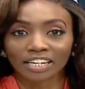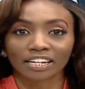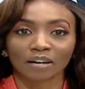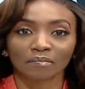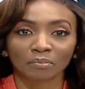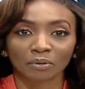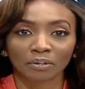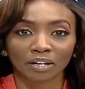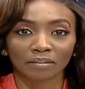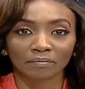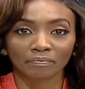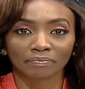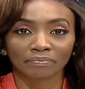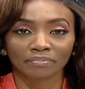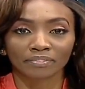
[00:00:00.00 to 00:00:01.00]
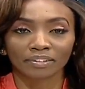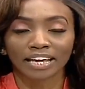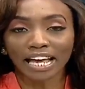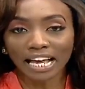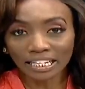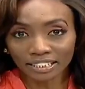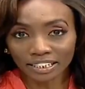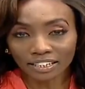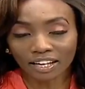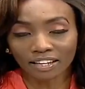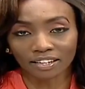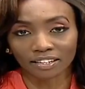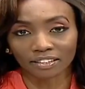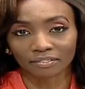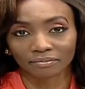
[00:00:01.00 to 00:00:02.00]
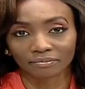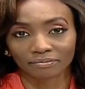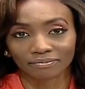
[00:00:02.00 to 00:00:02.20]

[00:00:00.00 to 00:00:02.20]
Gikambura, and another,